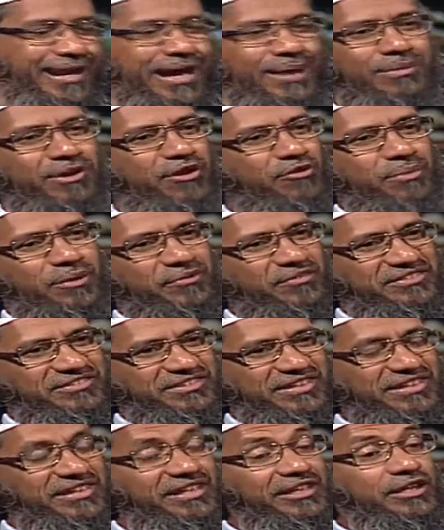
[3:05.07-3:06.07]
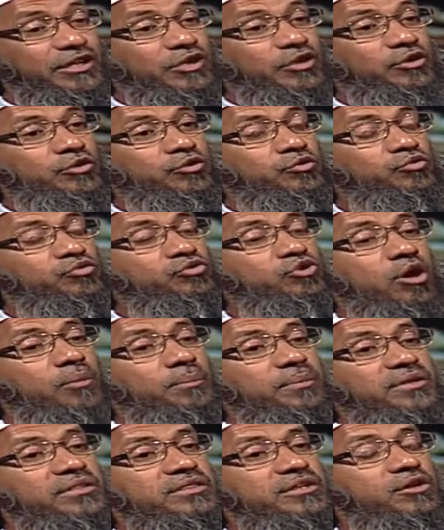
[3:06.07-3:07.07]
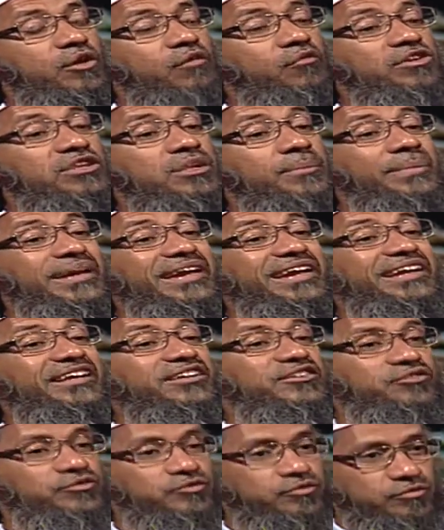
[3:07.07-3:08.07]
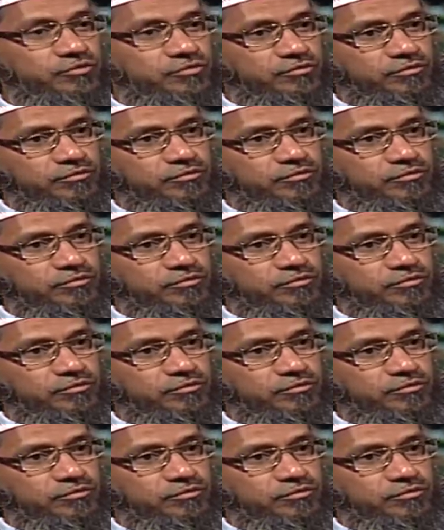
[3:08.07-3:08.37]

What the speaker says: A beloved Prophet said, do the opposite of what the pagans do.